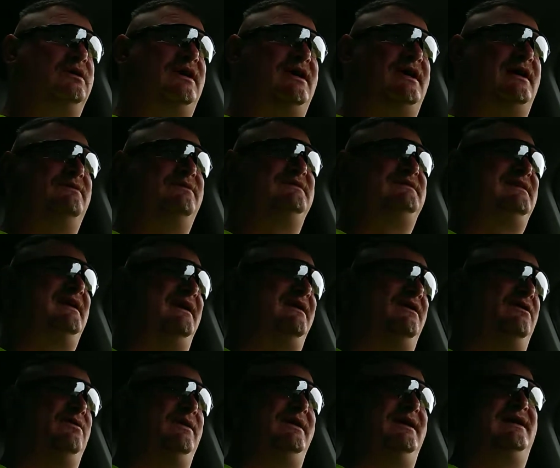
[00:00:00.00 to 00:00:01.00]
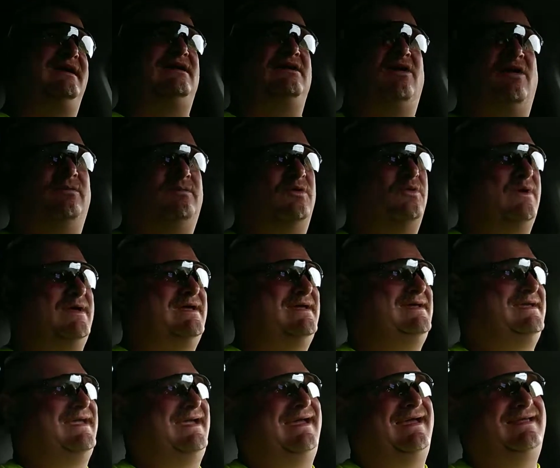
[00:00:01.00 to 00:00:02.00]
I was there a week and home a
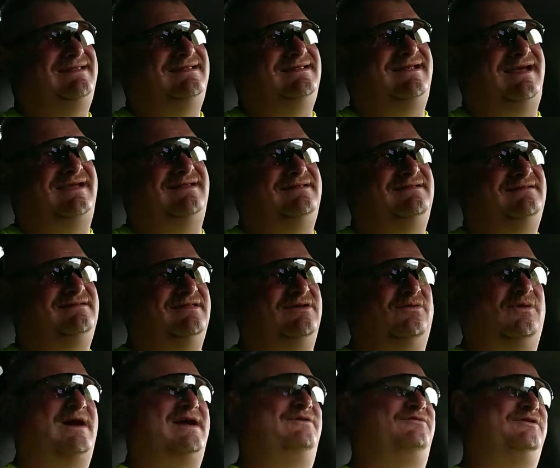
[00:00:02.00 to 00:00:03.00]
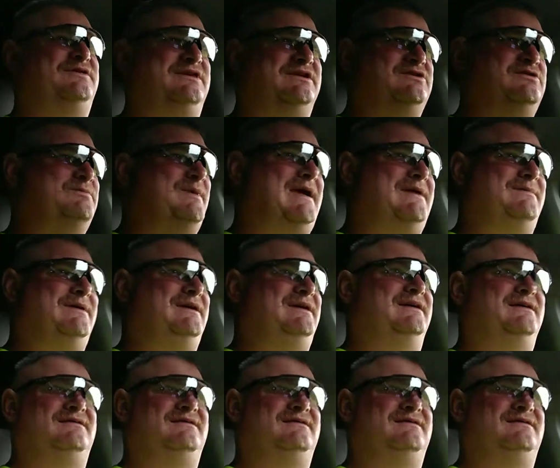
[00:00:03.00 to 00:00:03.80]
week, and the wife with the new baby,